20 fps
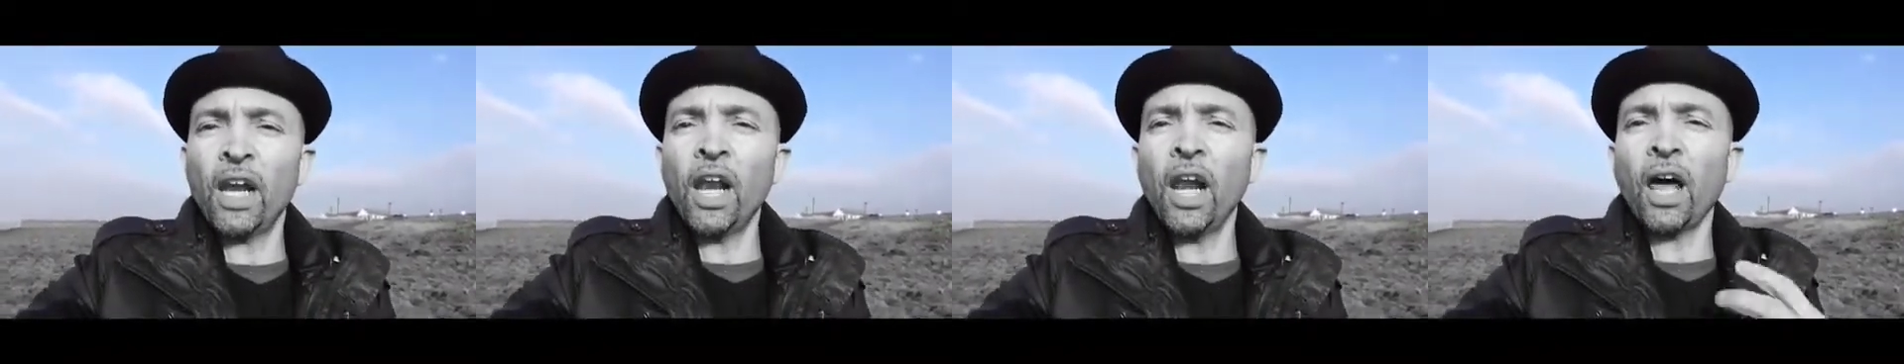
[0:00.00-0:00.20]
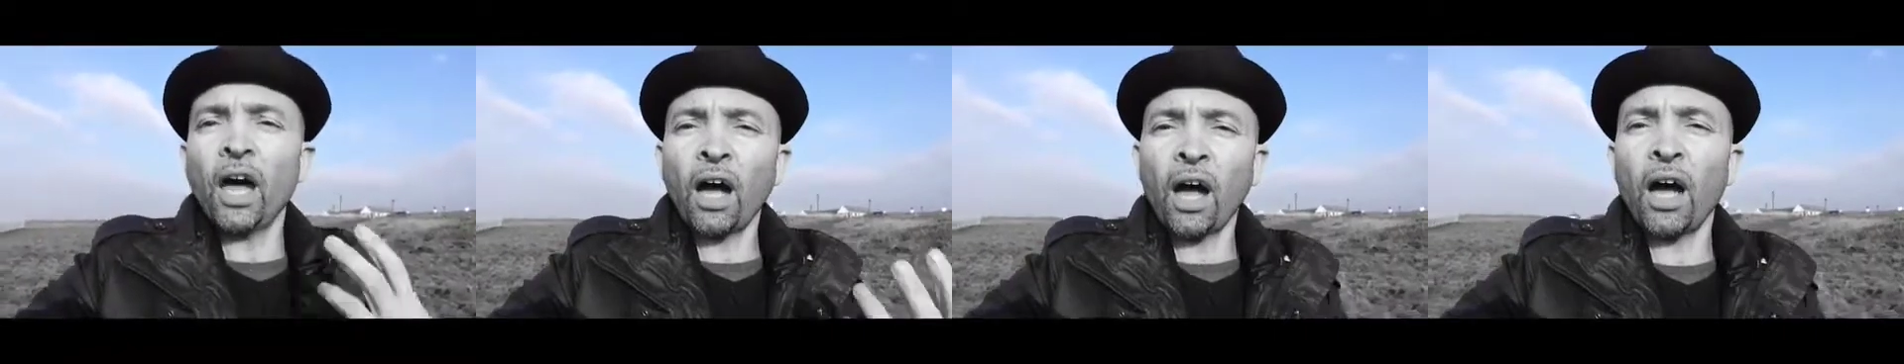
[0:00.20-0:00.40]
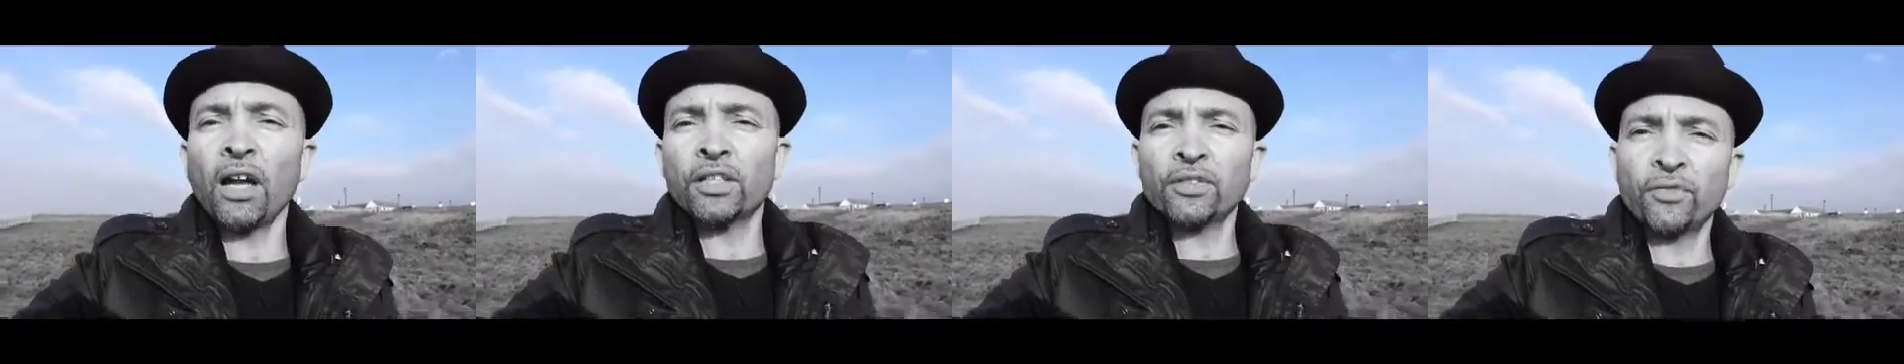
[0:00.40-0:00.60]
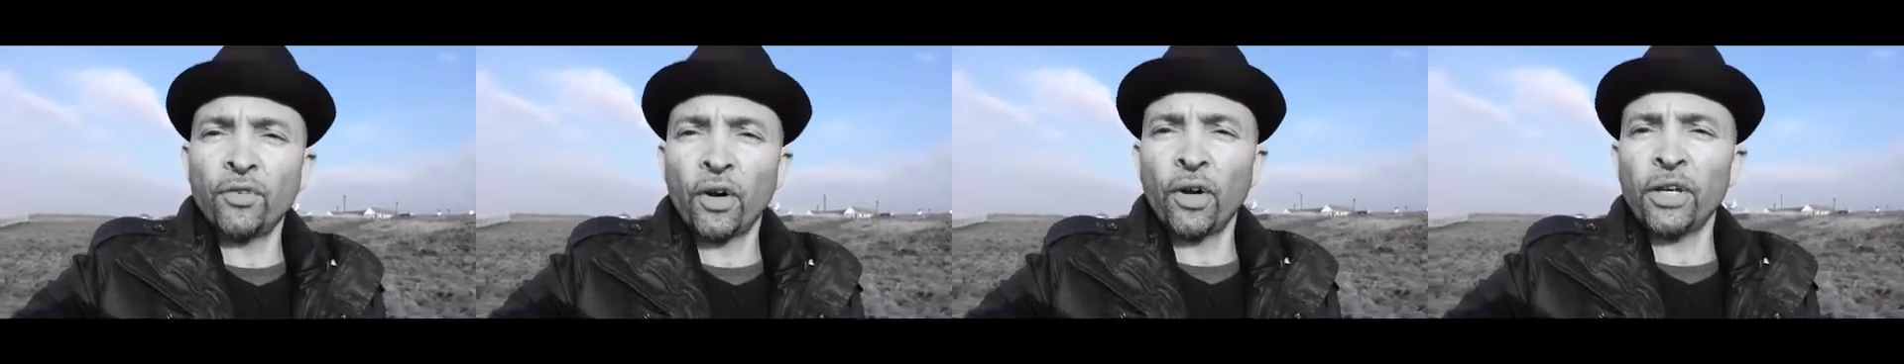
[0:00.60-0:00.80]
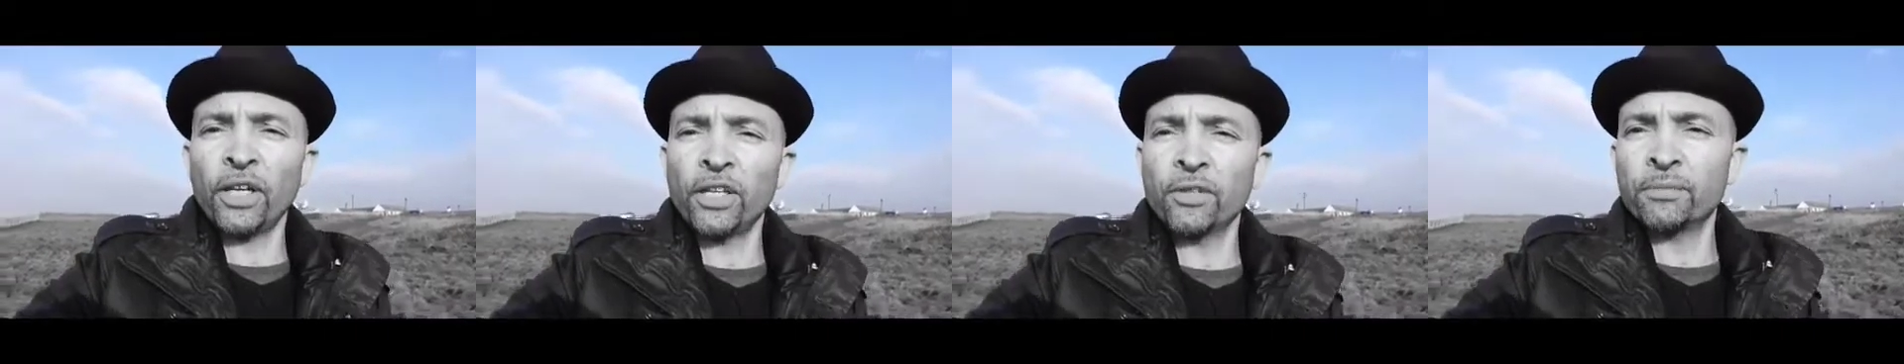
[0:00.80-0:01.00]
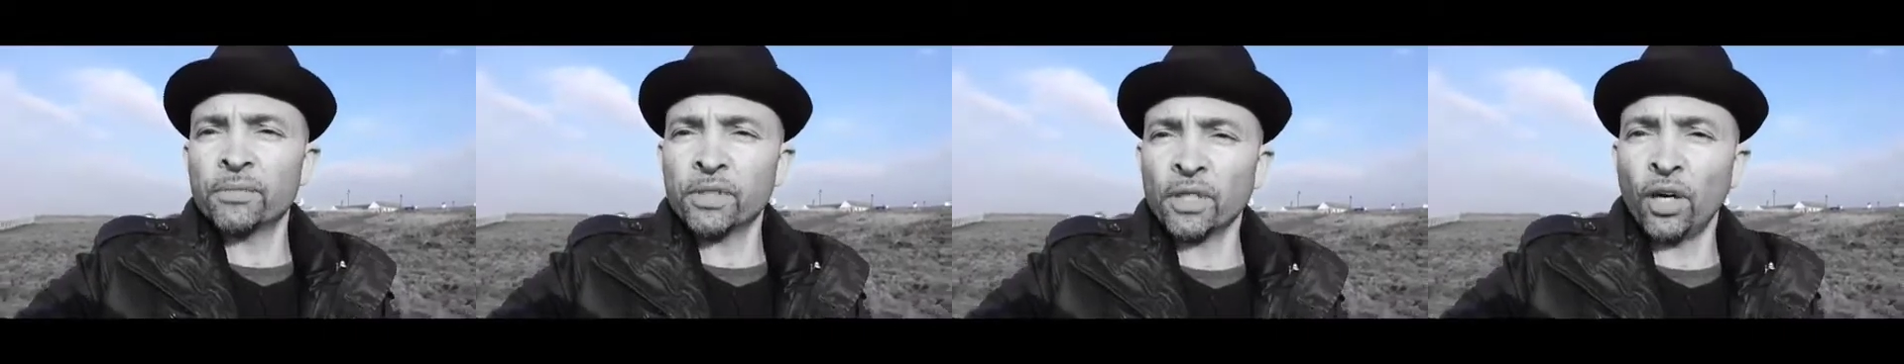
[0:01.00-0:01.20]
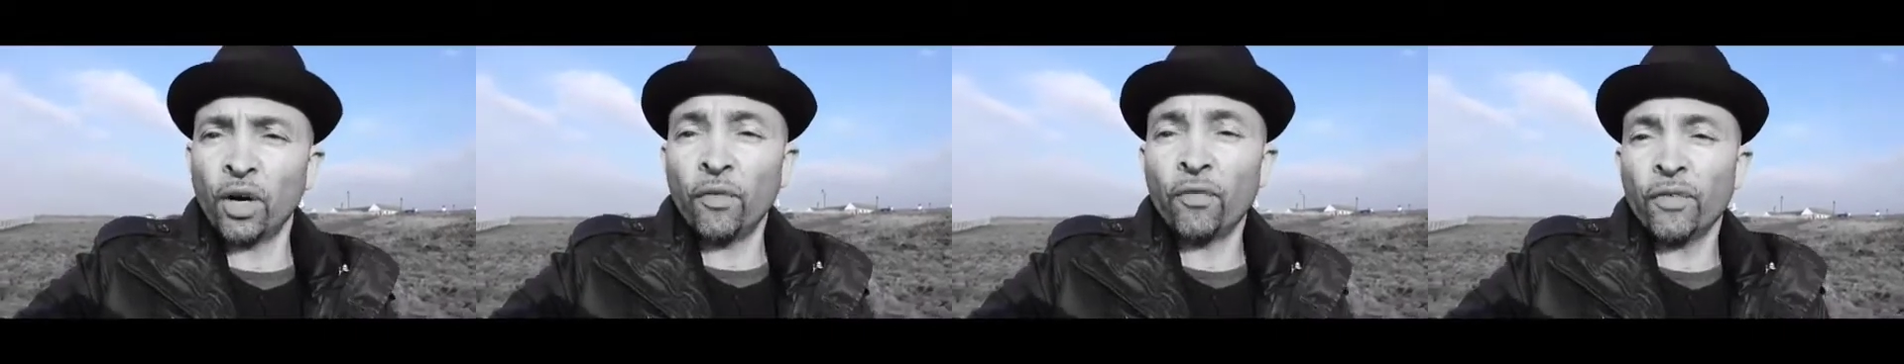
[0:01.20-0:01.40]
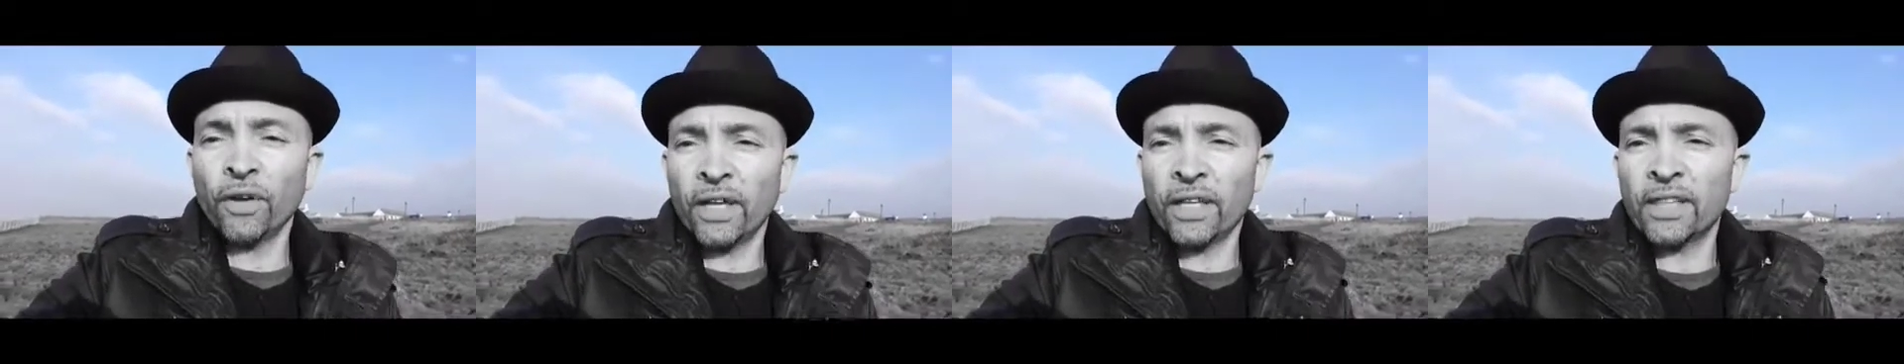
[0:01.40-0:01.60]
large volumes
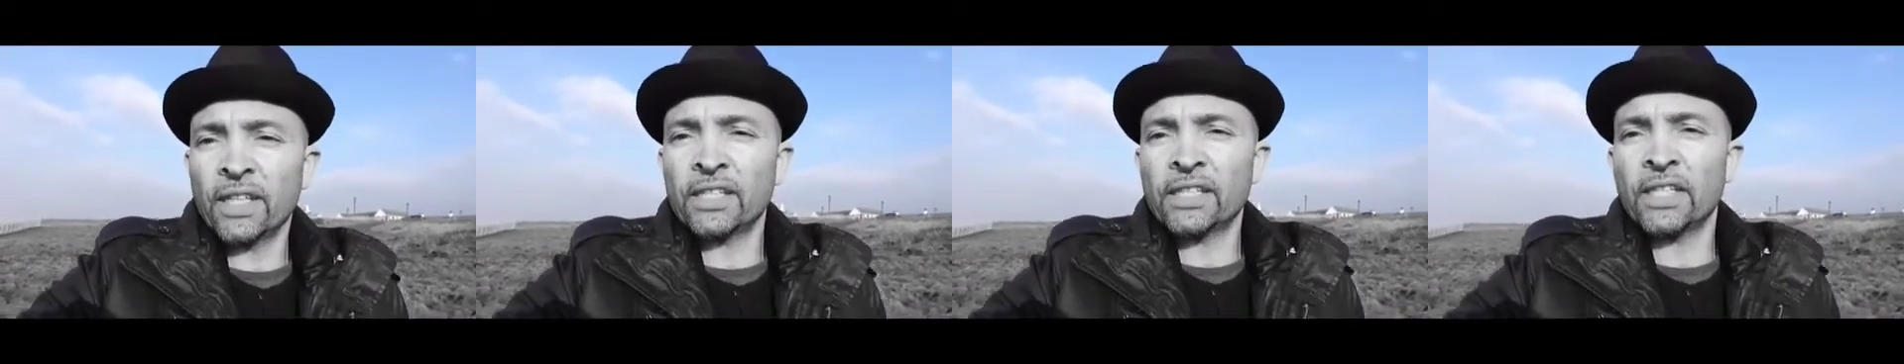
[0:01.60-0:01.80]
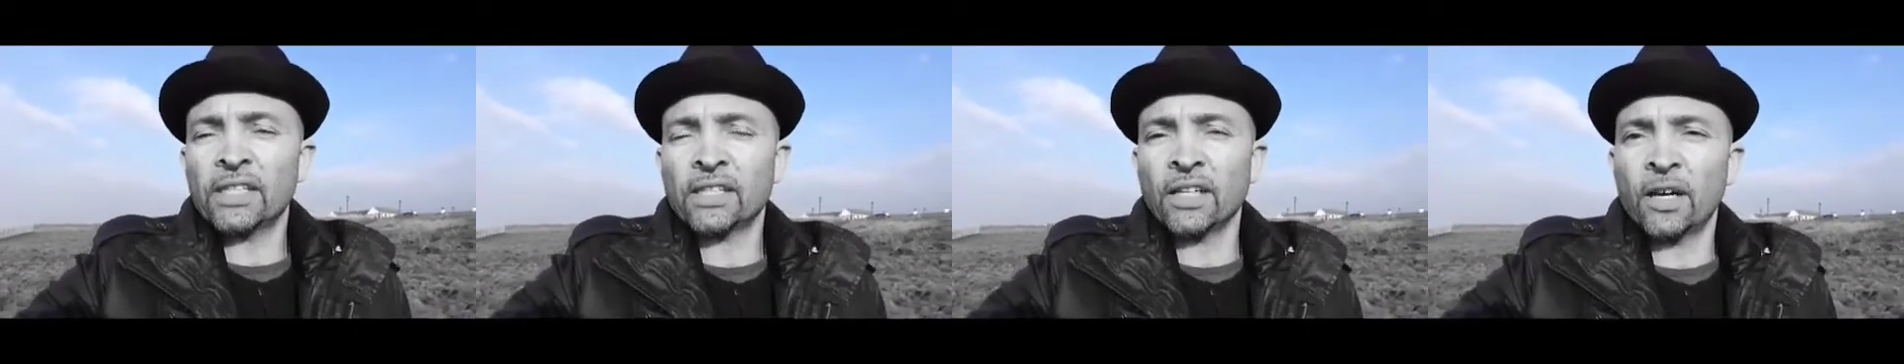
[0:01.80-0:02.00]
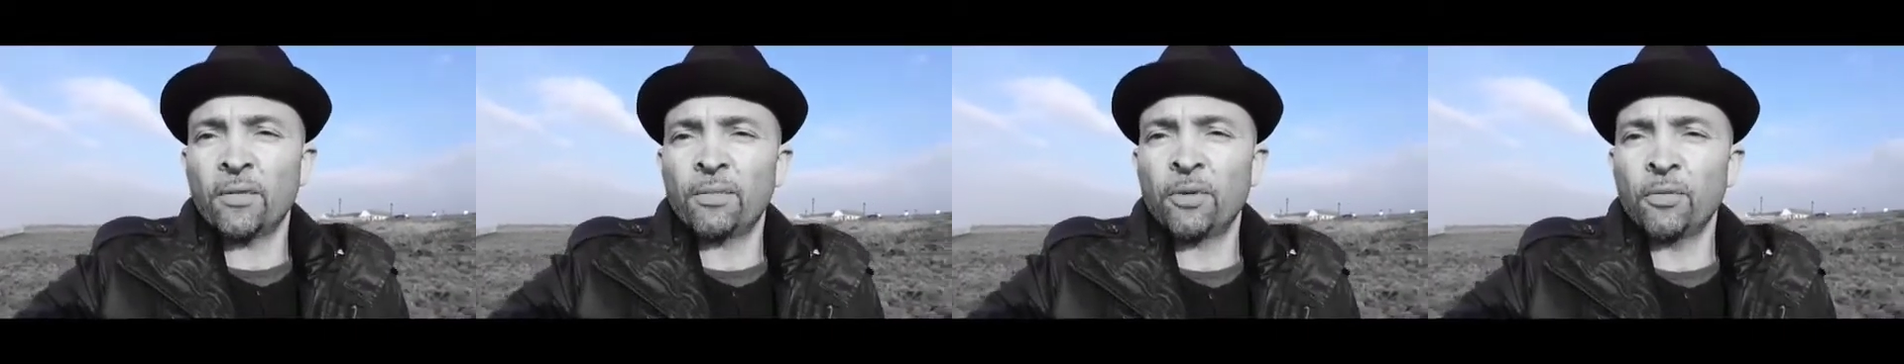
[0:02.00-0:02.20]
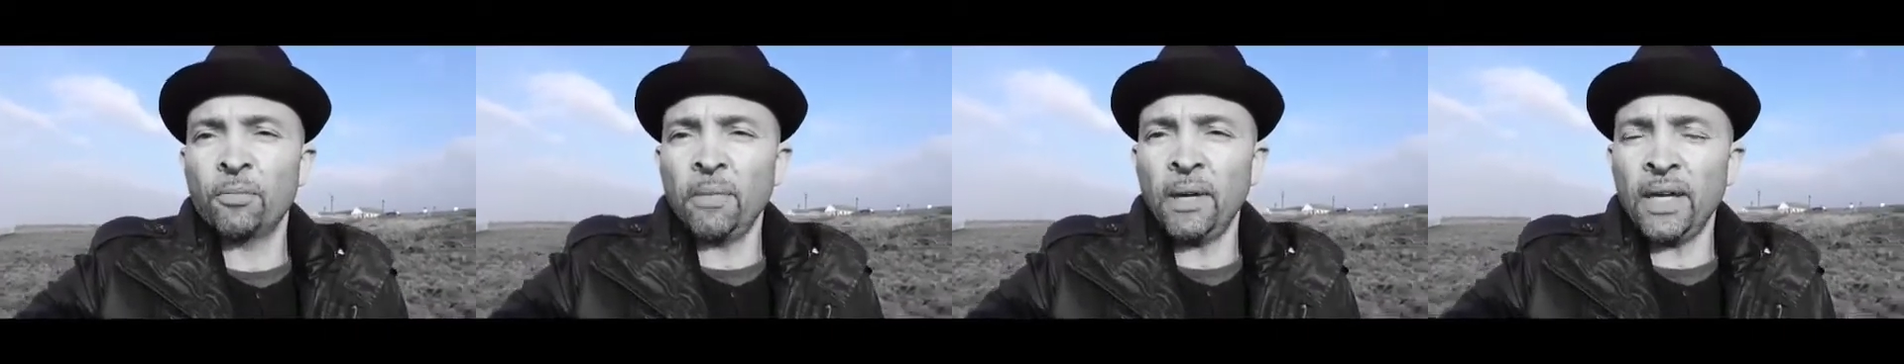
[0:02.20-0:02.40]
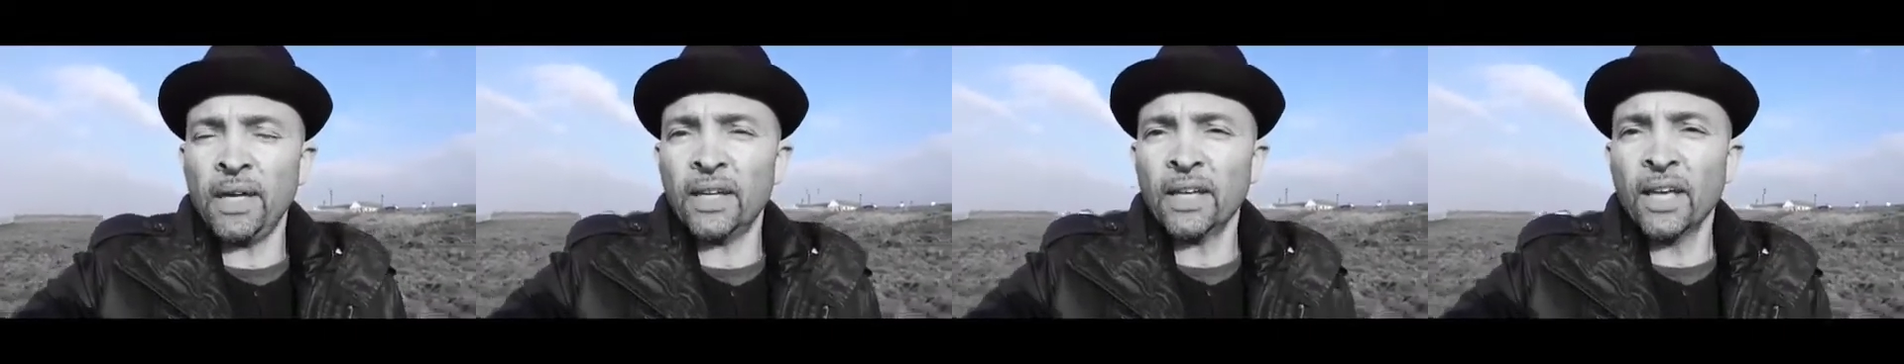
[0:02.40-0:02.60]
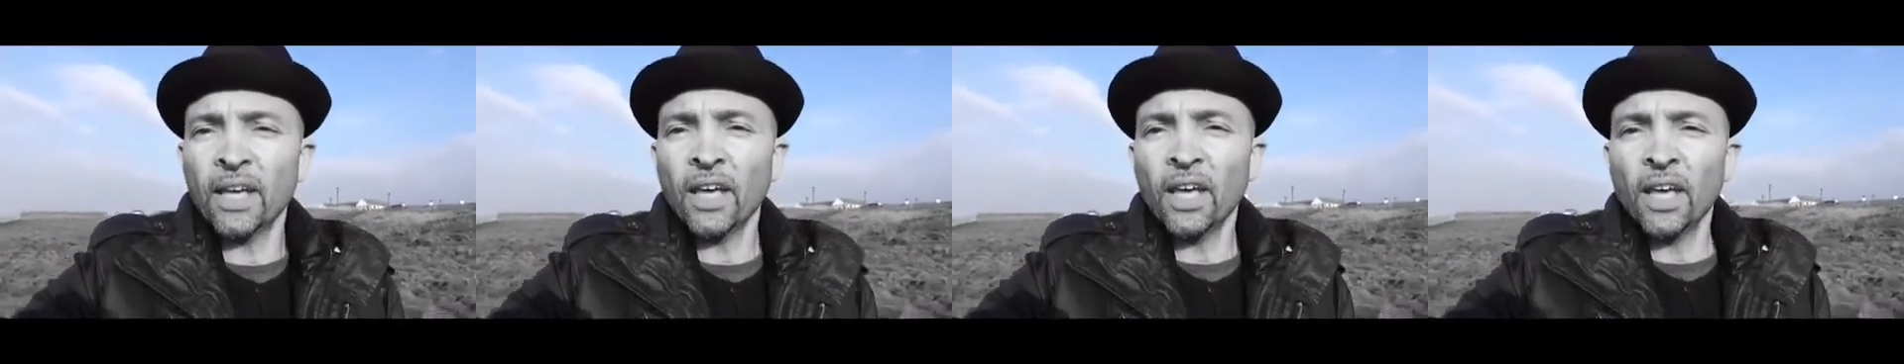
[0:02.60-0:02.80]
of, in this example, meat.